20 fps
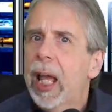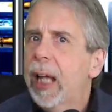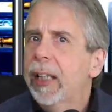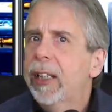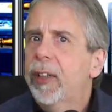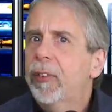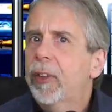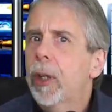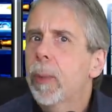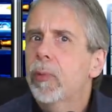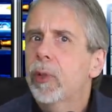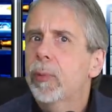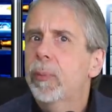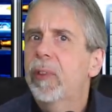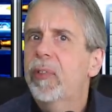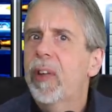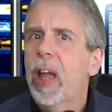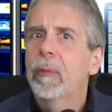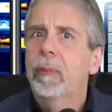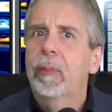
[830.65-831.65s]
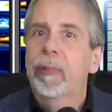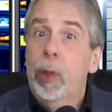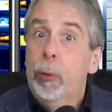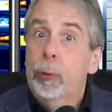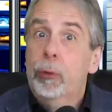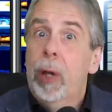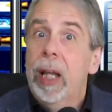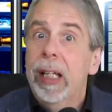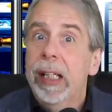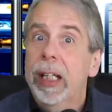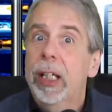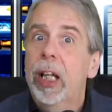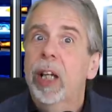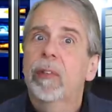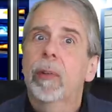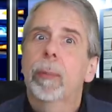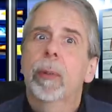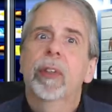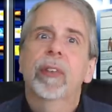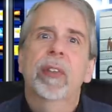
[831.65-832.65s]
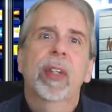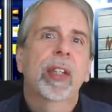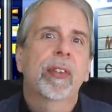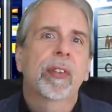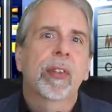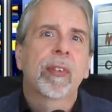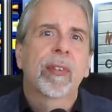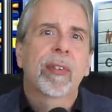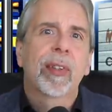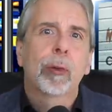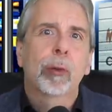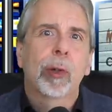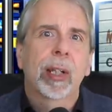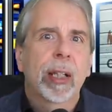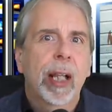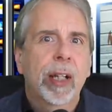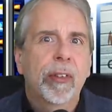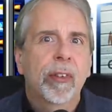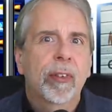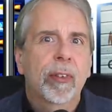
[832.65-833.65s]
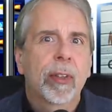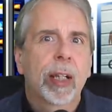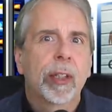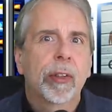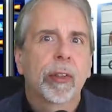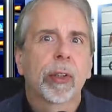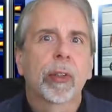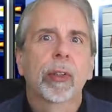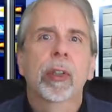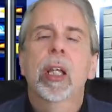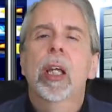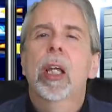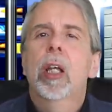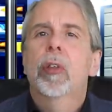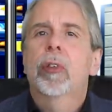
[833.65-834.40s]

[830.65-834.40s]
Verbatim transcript: And this comes from the fact that the Australian government is considering legislation